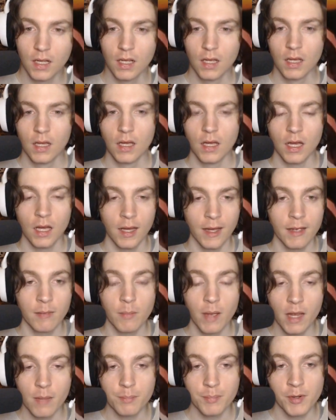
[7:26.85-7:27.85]
In
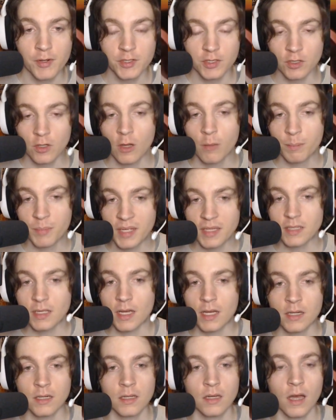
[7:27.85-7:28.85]
my personal
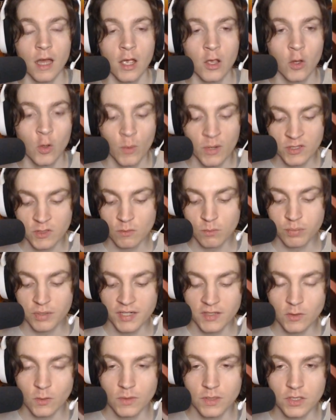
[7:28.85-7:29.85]
opinion, I always
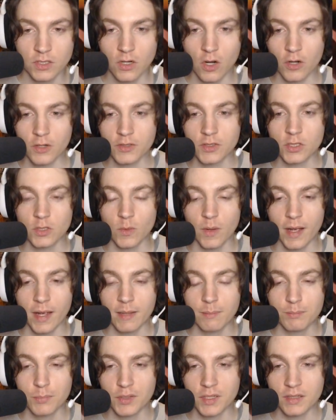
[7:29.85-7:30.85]
bricked on this card, so I
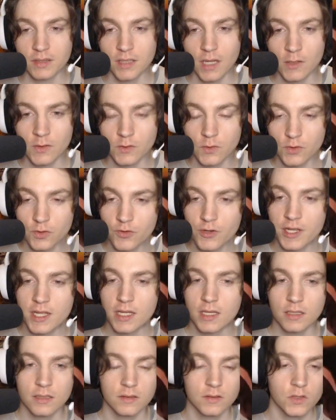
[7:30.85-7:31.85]
put it down to 3.
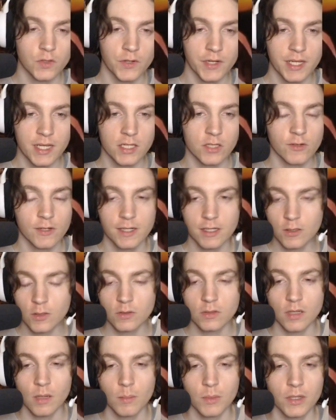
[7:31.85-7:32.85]
3 is really a good
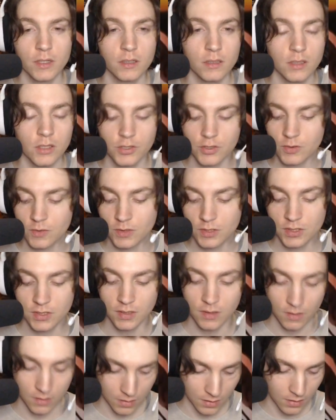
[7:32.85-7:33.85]
number, because you
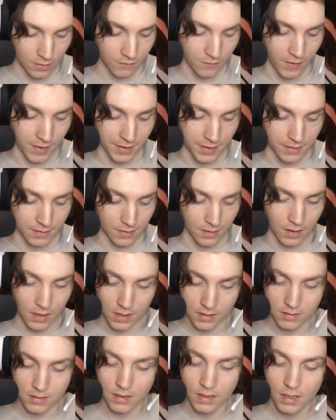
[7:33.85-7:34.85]
still find it a
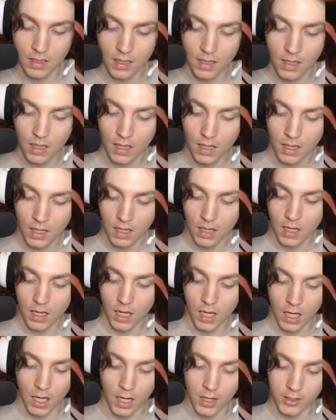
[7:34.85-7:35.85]
lot.
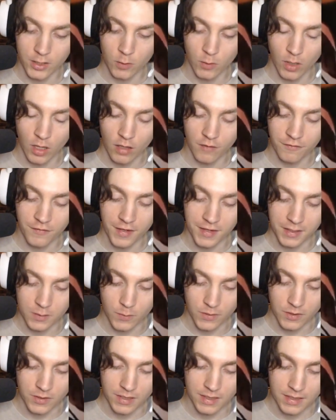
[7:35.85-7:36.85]
You will find it when
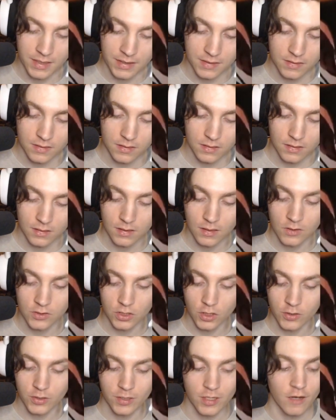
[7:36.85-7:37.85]
you need it. Also,
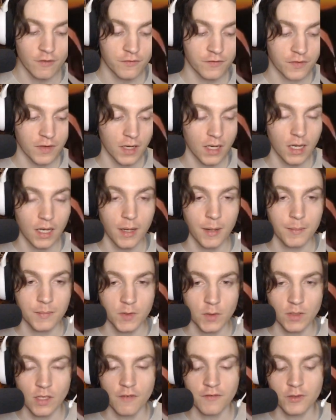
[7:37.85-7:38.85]
you
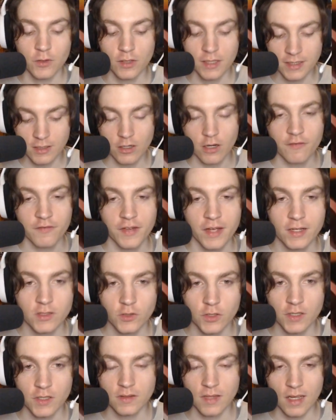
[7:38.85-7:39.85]
have your leader effect, so
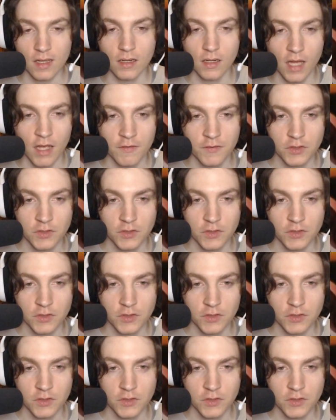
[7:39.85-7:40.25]
you take life.